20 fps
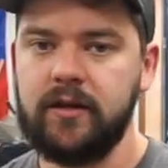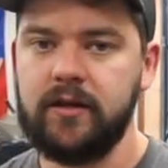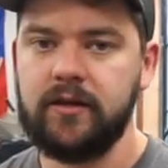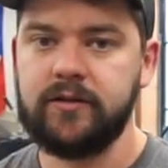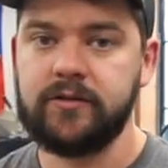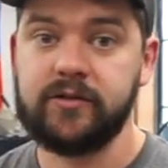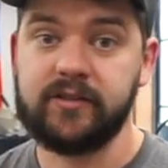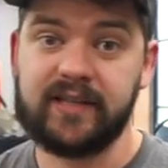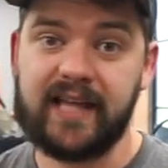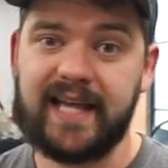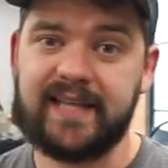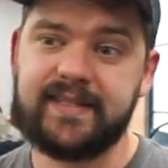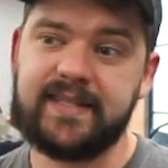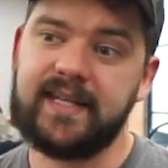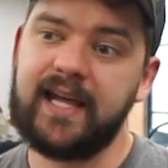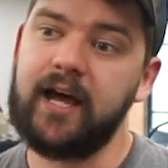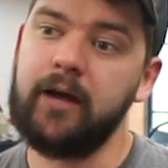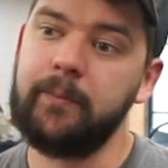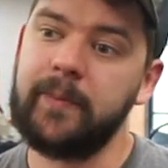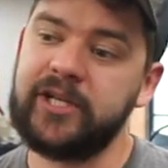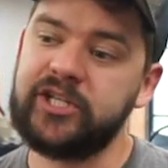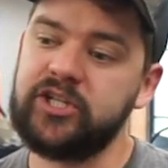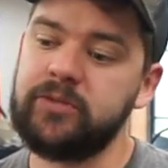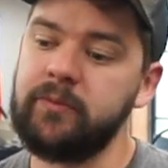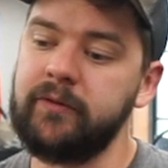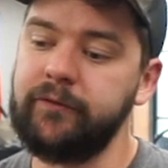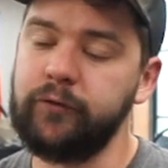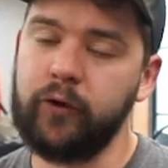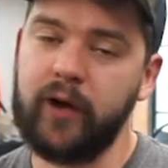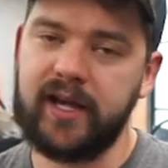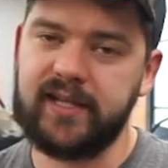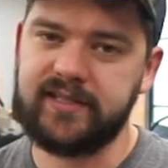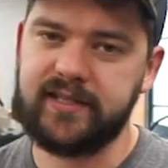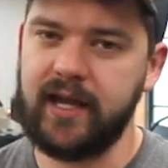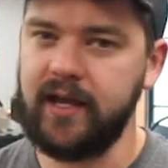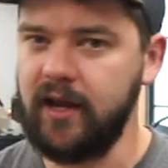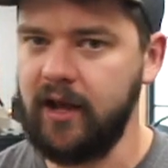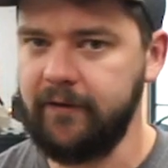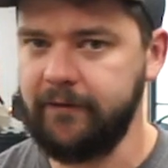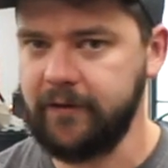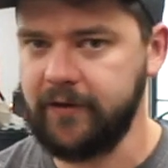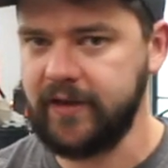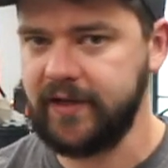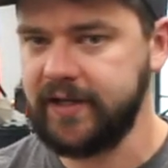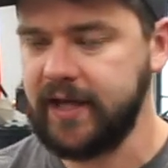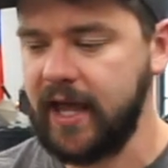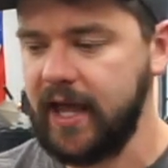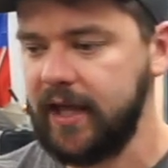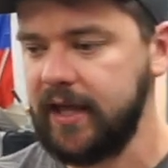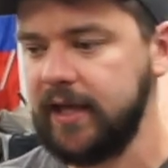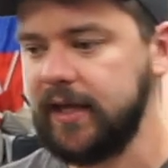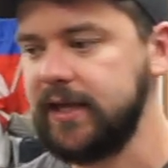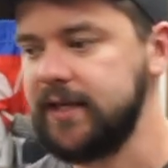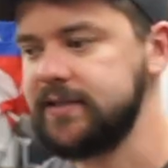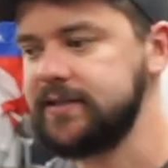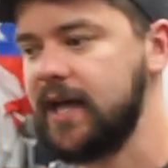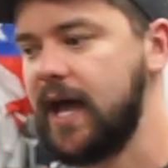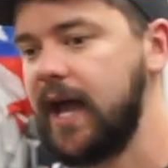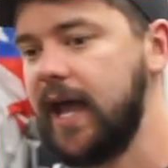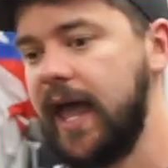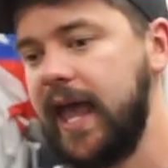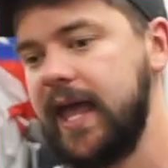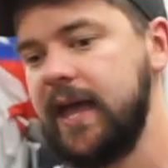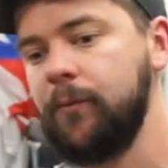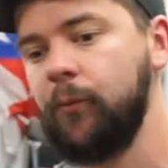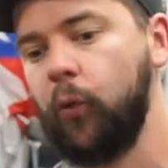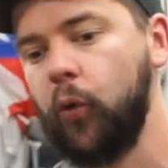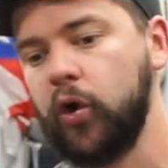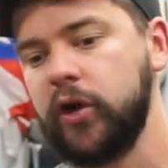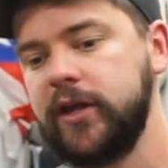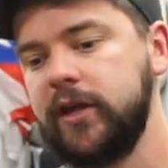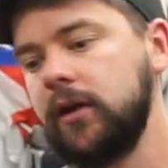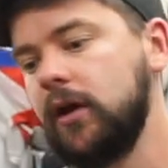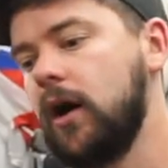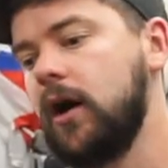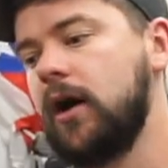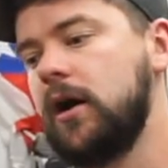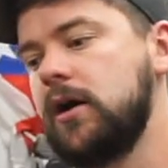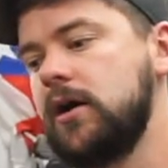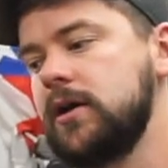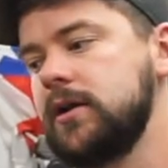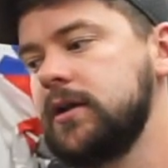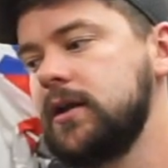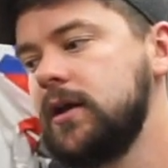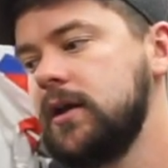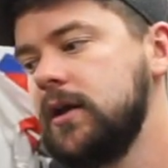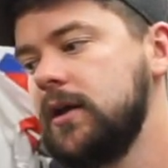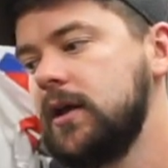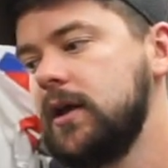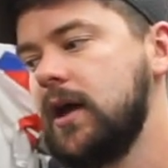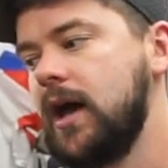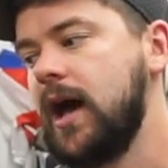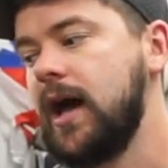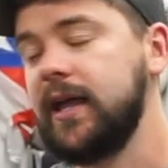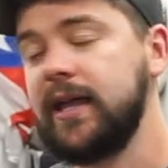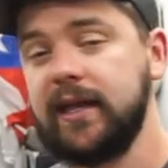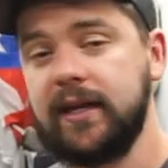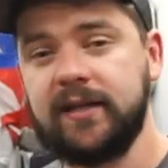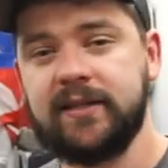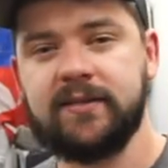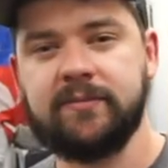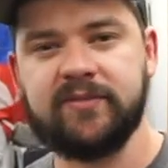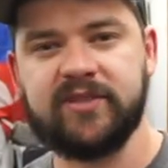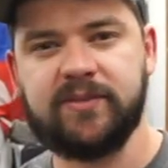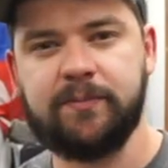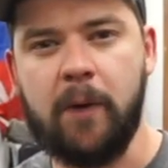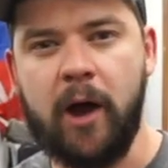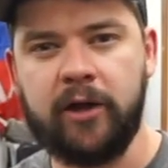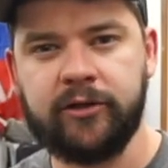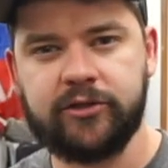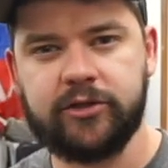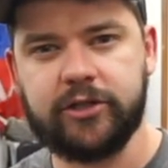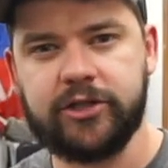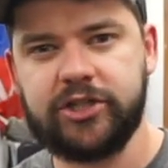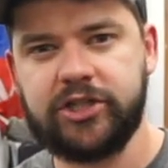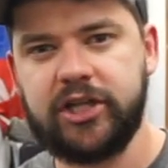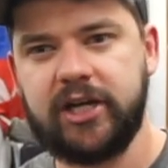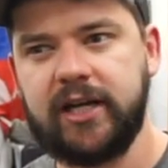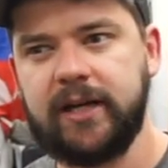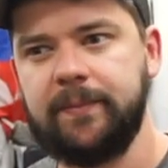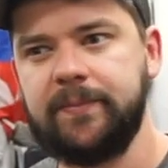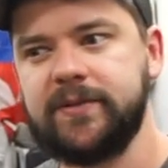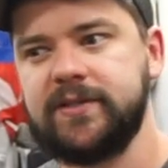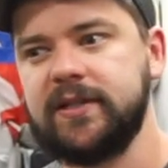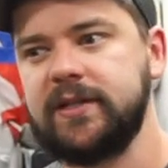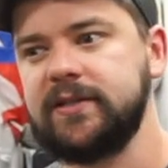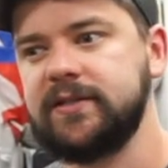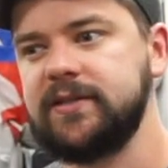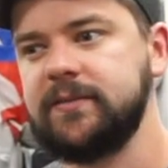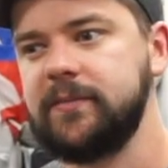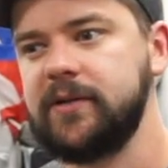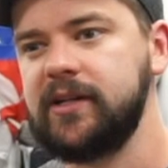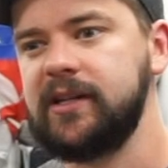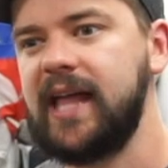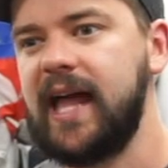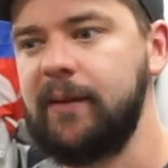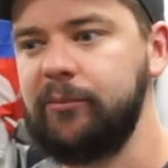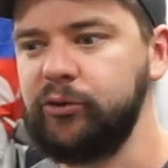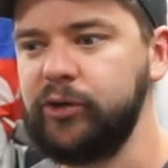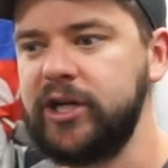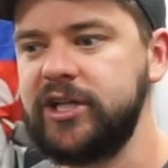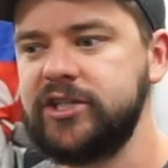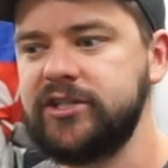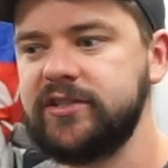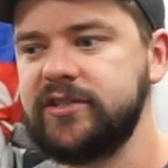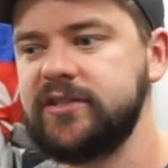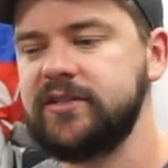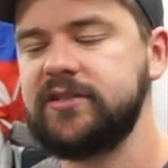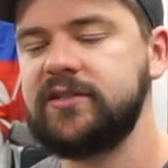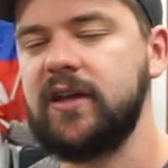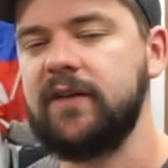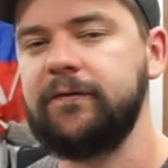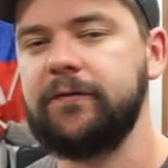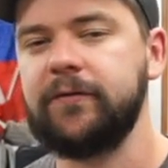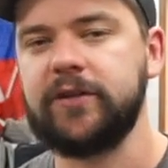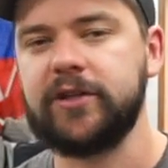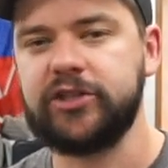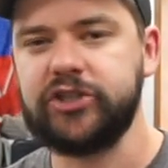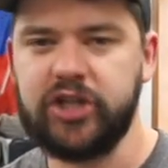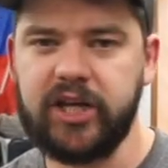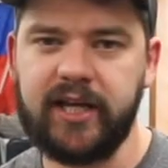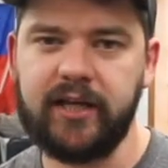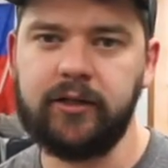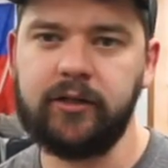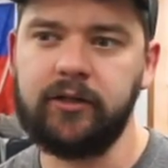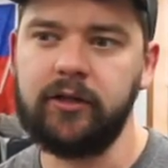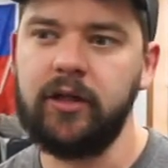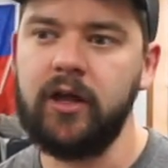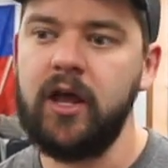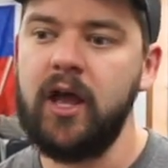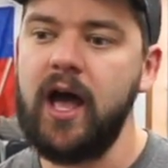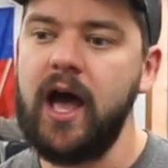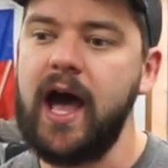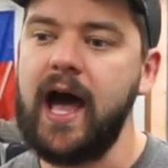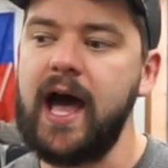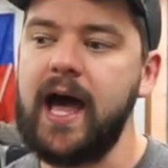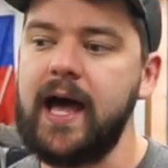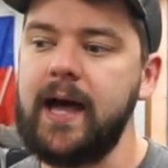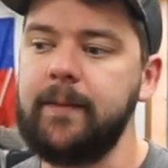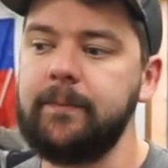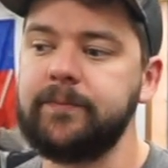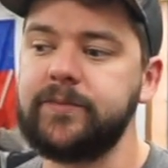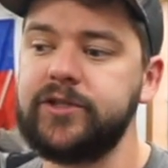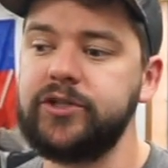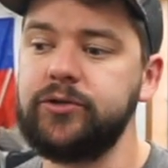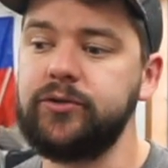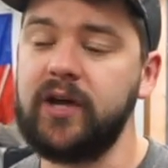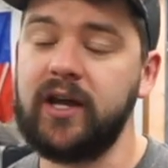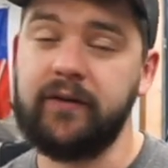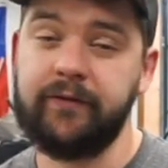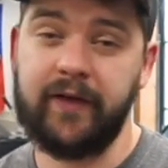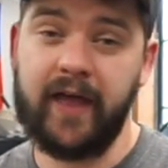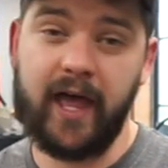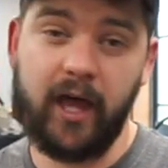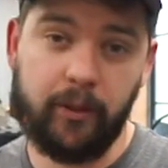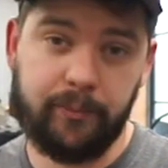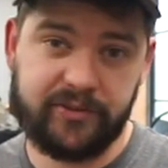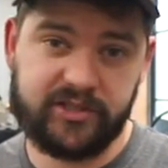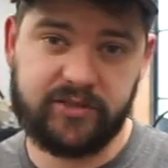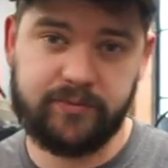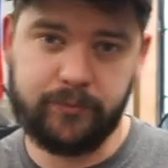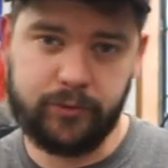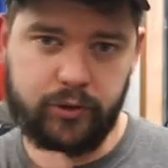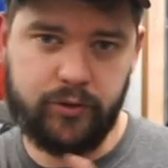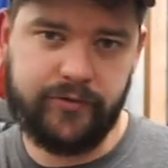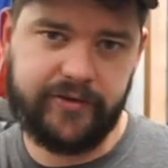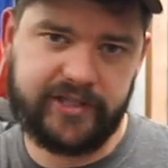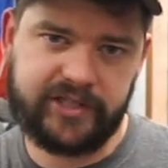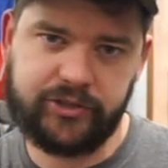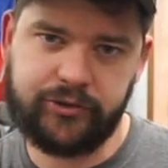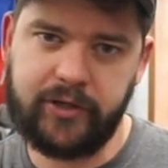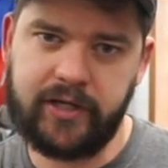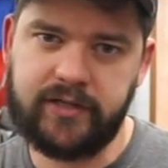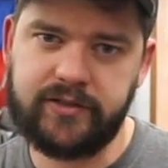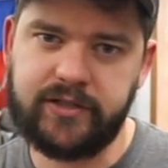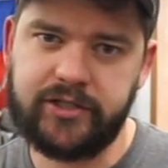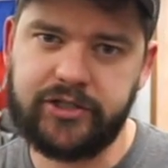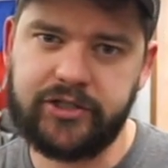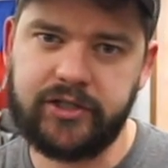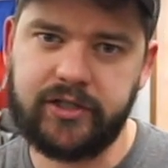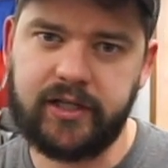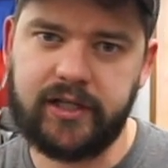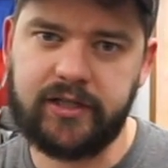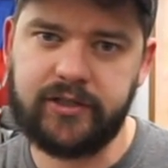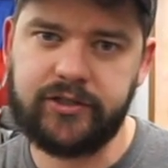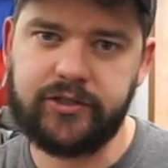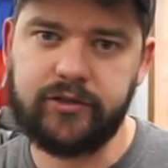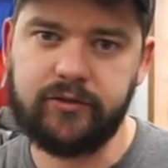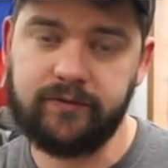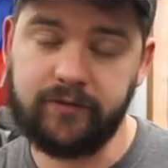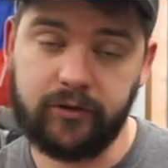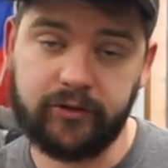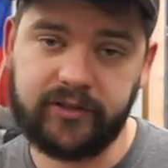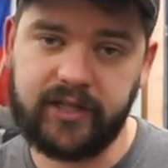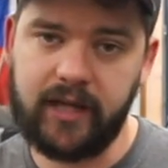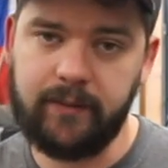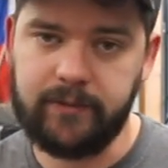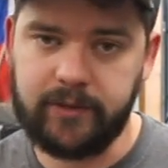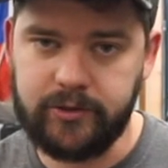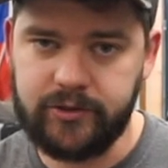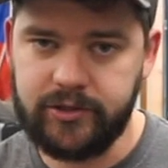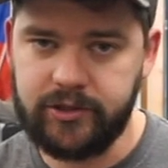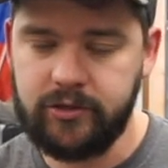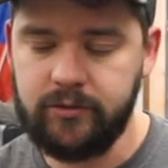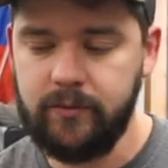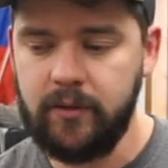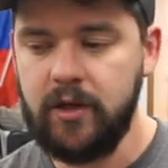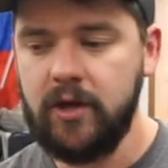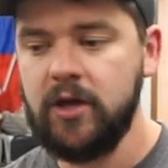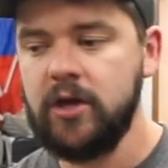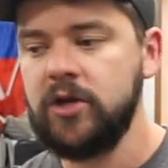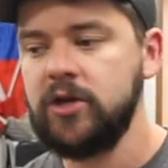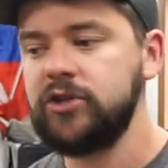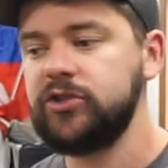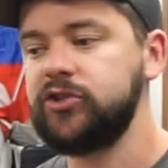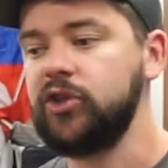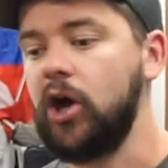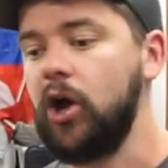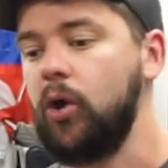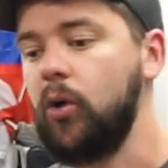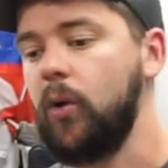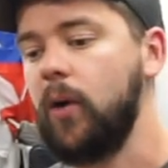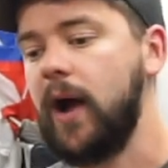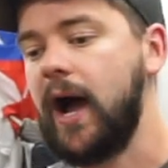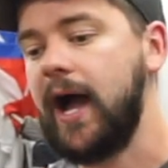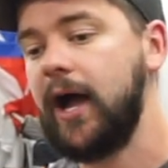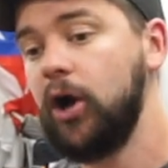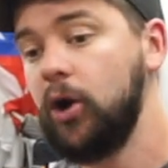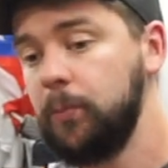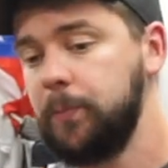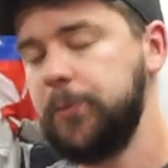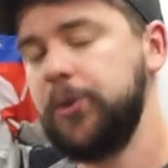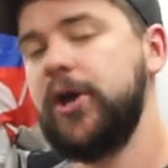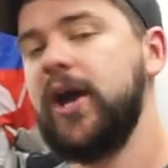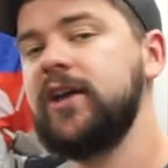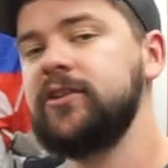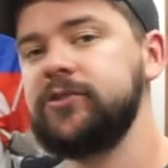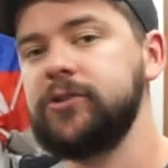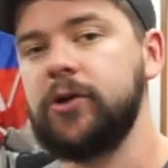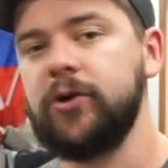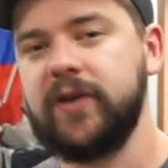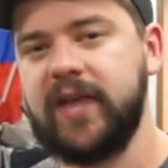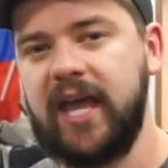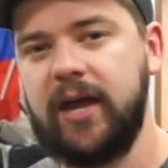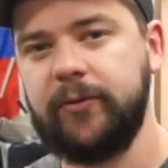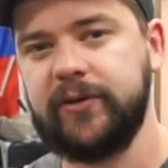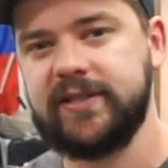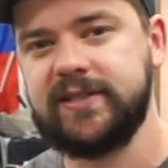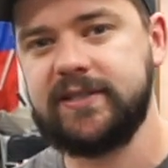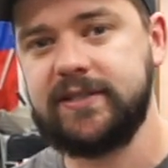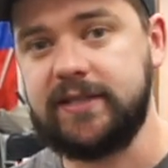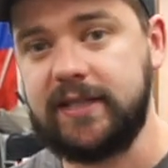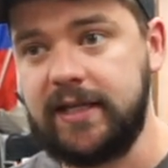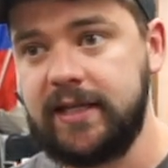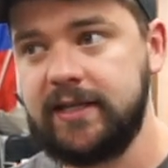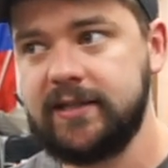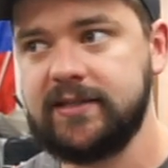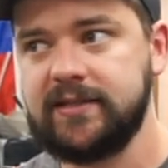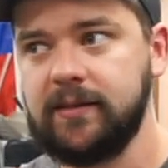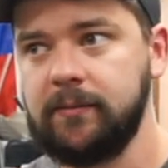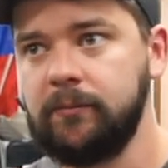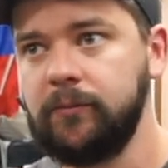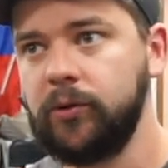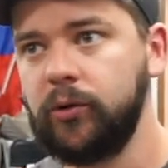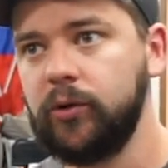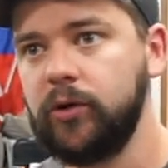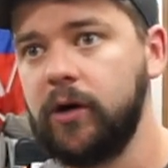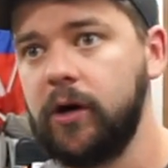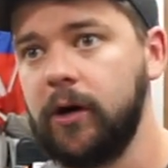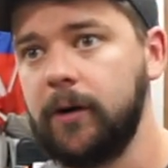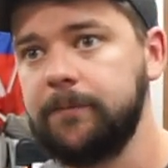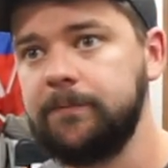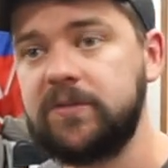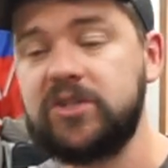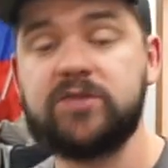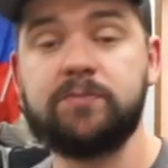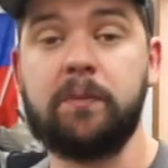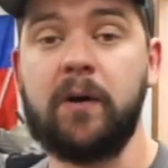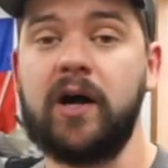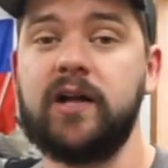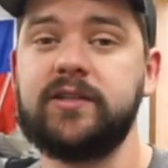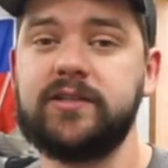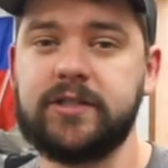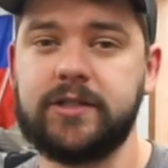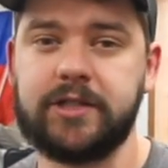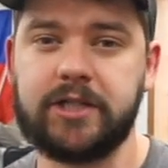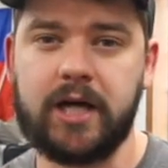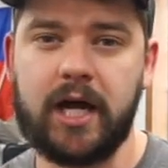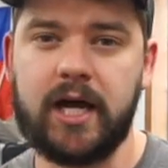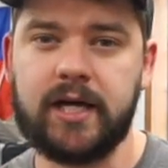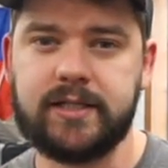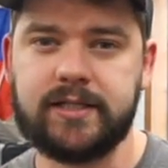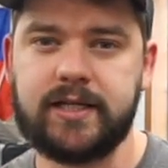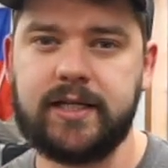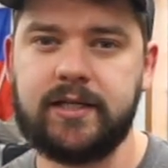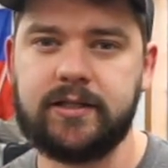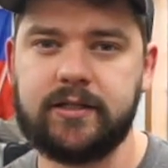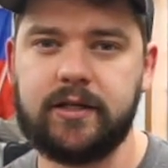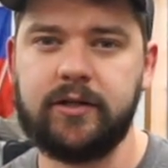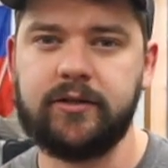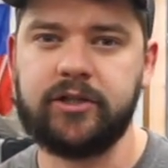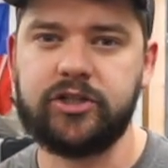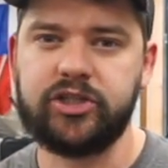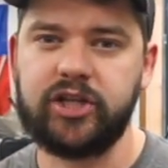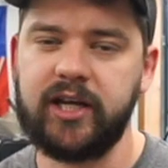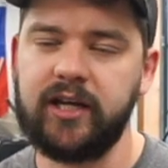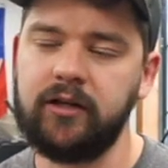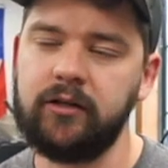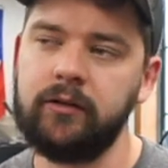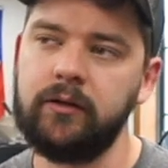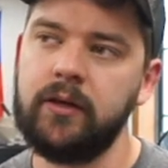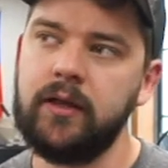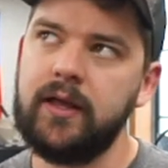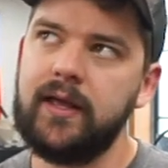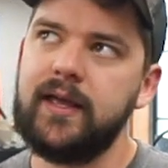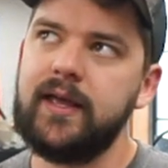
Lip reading: So the last thing I'll mention before I sign off for the day is I am working on getting some sponsorships and some collaborations and stuff for the channel to kind of help smooth this transition into full-time YouTube. So I hope you guys are okay with seeing some more sponsored content on the channel.